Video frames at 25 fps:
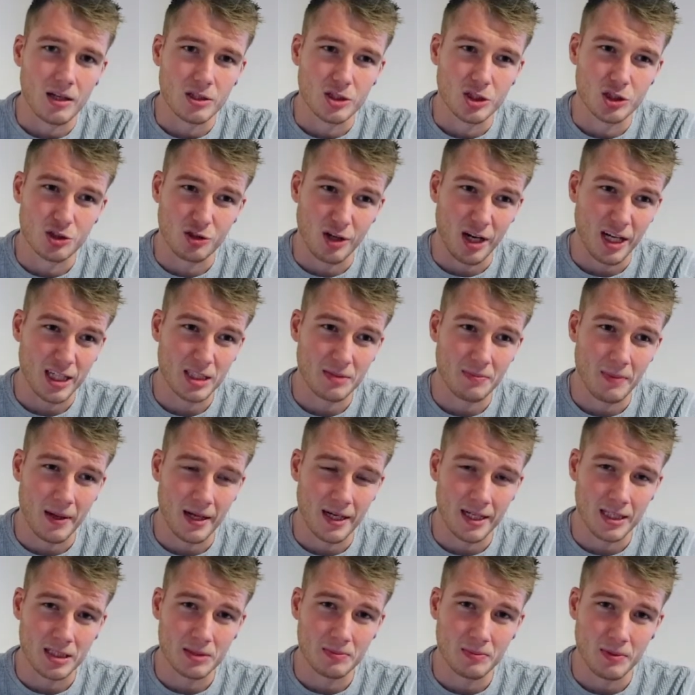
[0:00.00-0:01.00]
stress
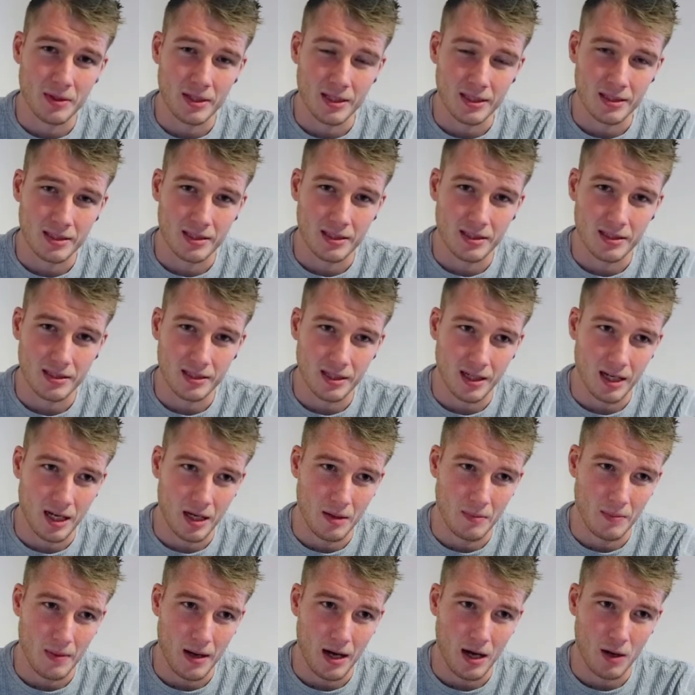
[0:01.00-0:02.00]
management,
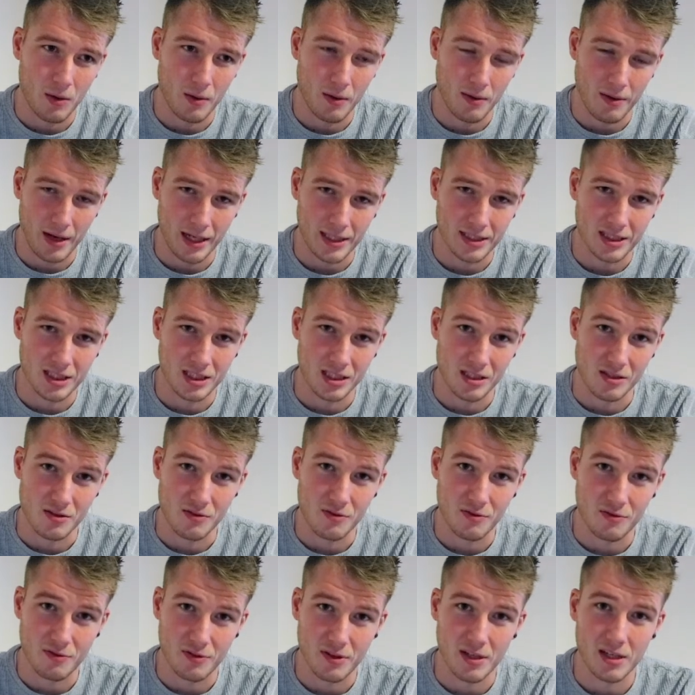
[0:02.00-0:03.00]
how I actually
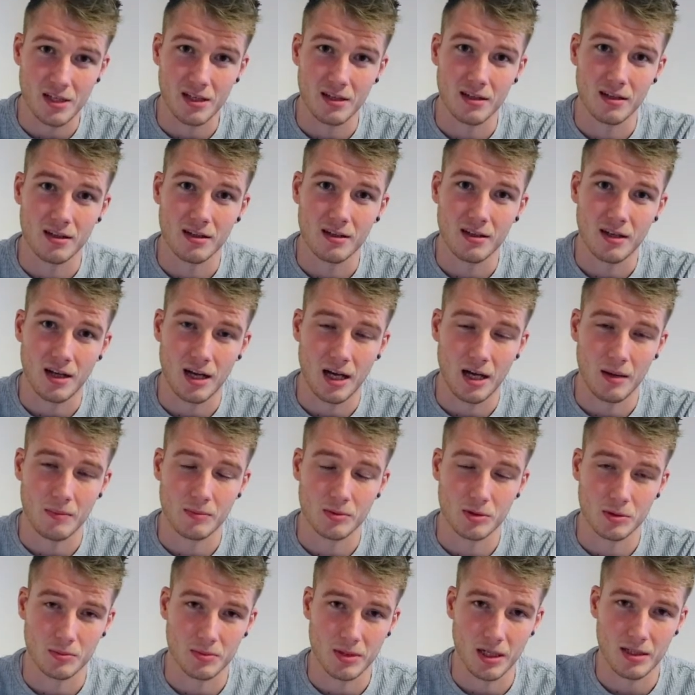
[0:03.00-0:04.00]
feel
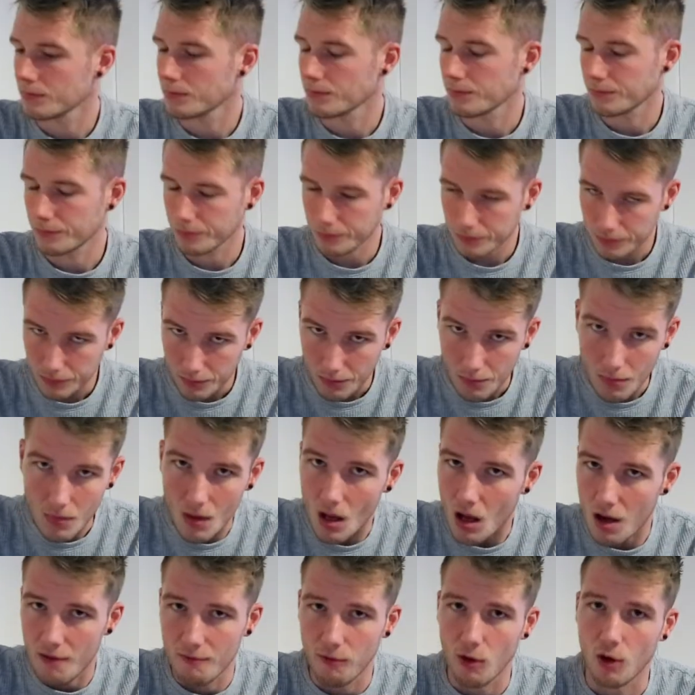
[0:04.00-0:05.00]
subjective.
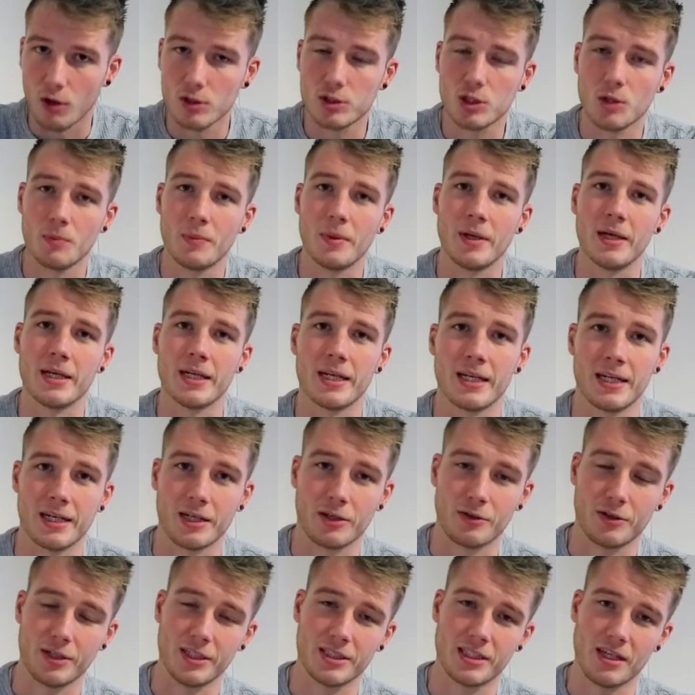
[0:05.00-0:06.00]
I've also made an
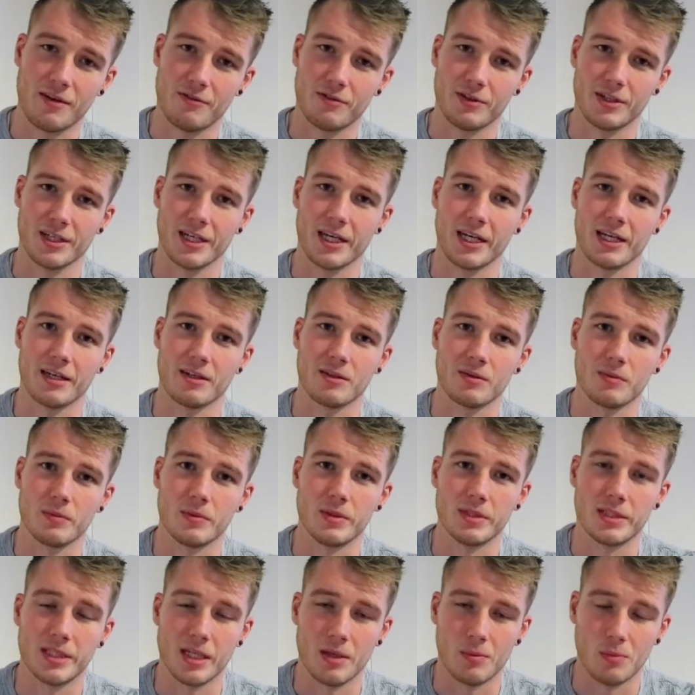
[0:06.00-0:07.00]
increased effort to get,
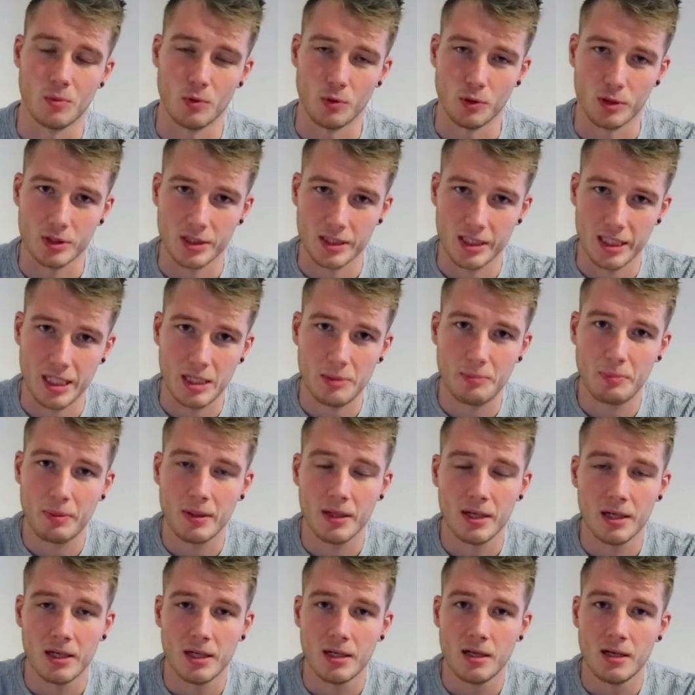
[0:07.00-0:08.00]
we'll say, more sleep,
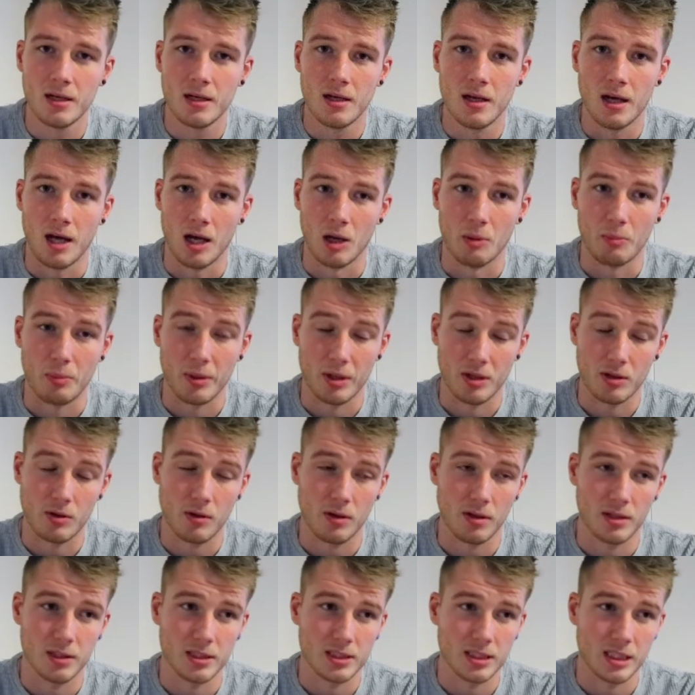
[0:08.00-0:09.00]
better
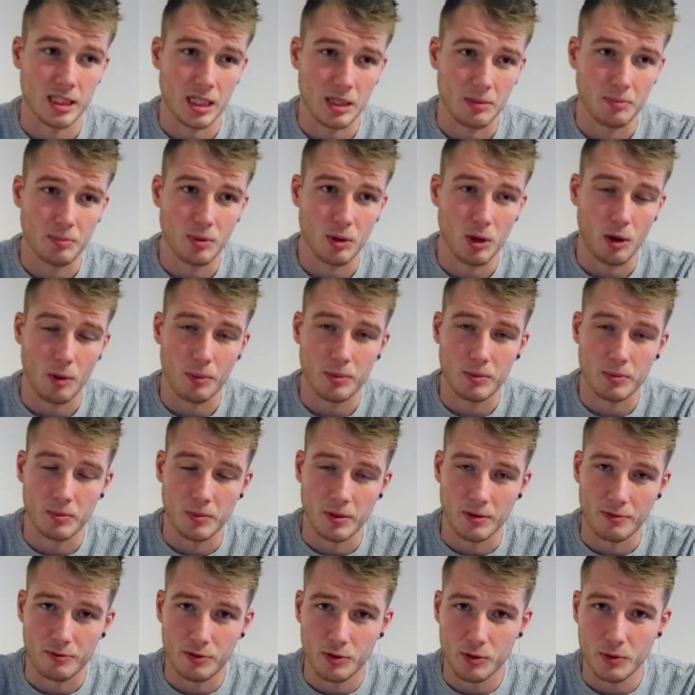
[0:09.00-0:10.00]
quality sleep, upped
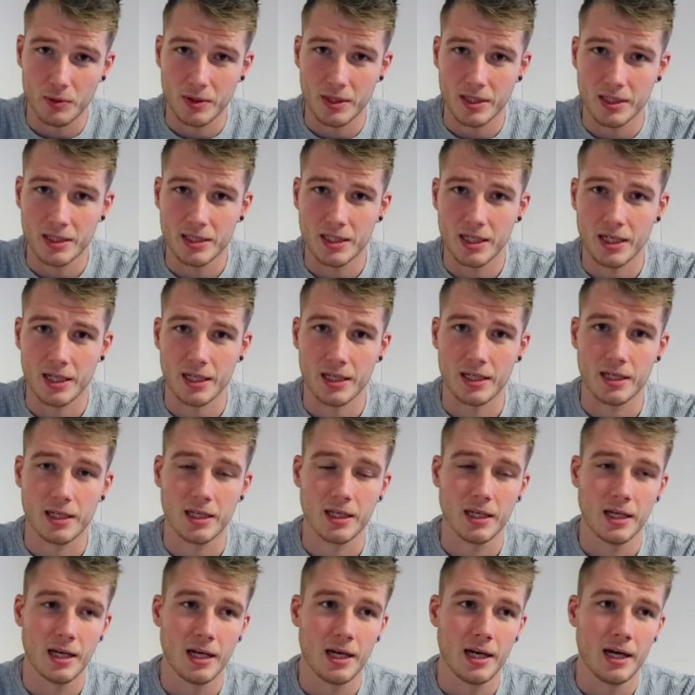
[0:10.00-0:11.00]
my fluid
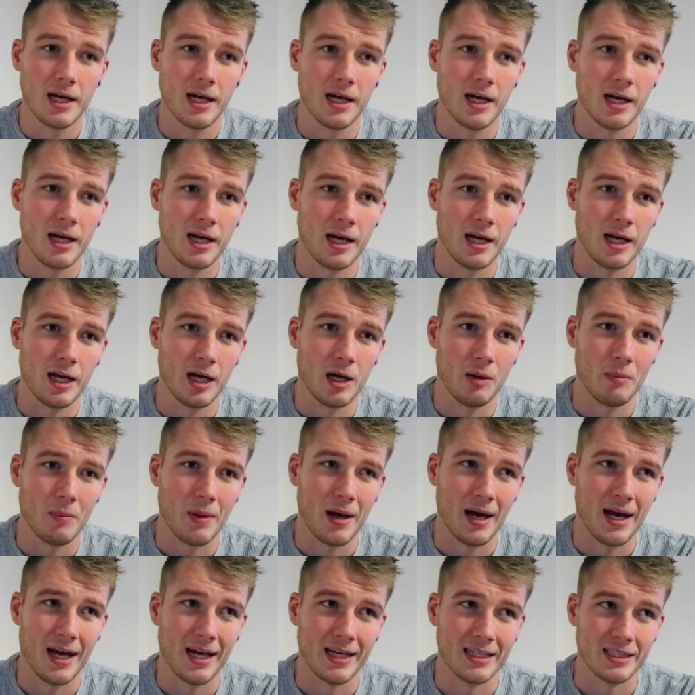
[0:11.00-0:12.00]
intake,
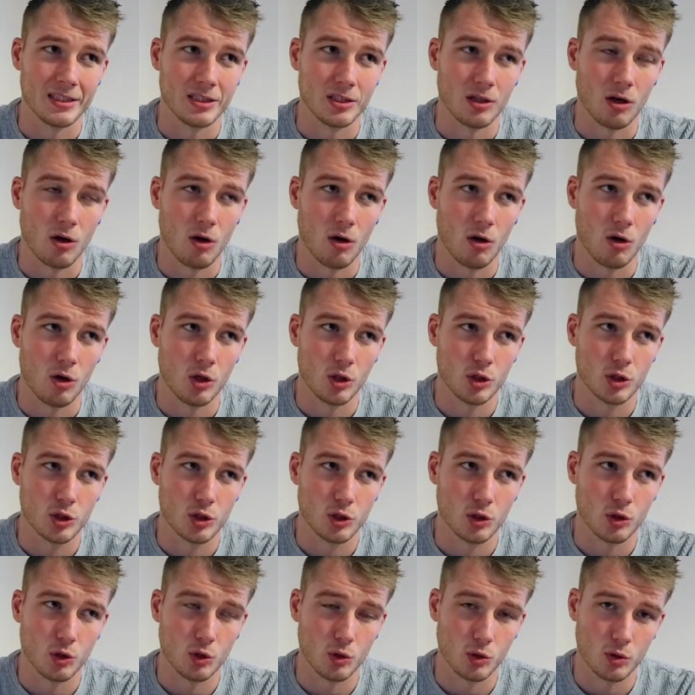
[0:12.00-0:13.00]
and
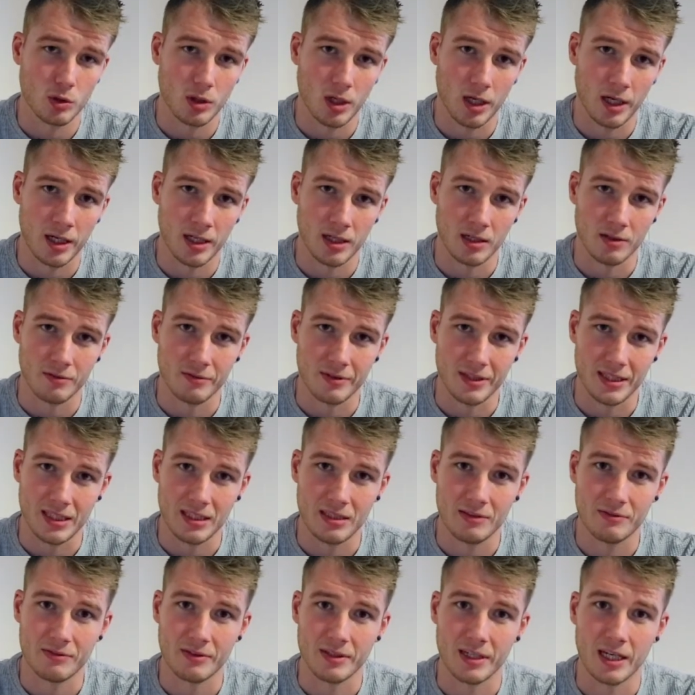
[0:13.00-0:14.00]
also kind of
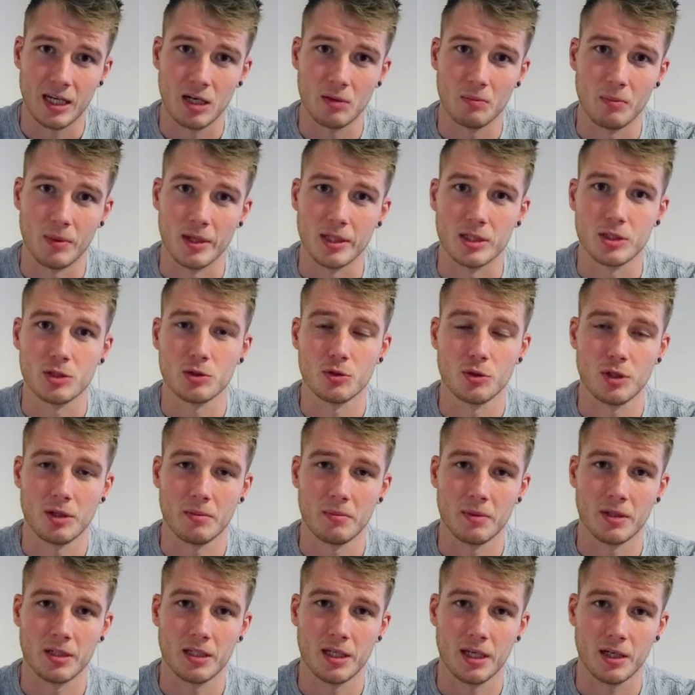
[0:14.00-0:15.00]
evened out my
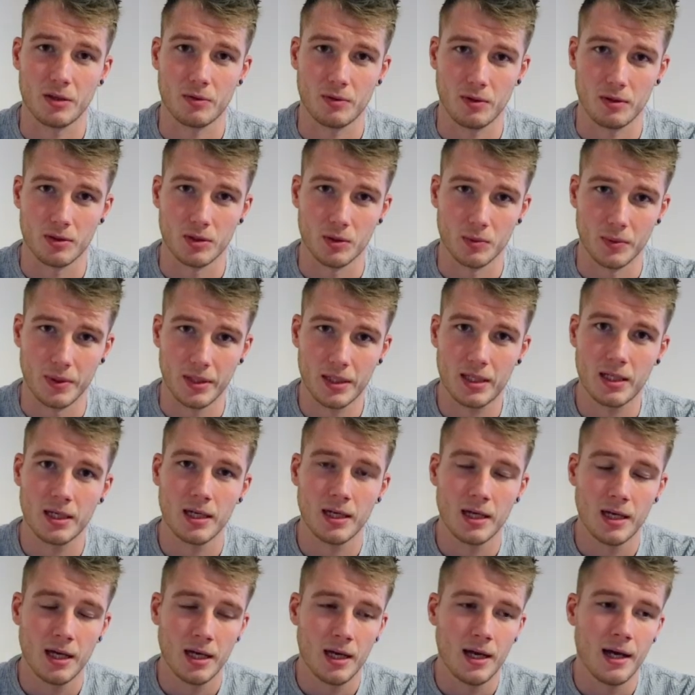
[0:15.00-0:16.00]
sodium intake throughout the week.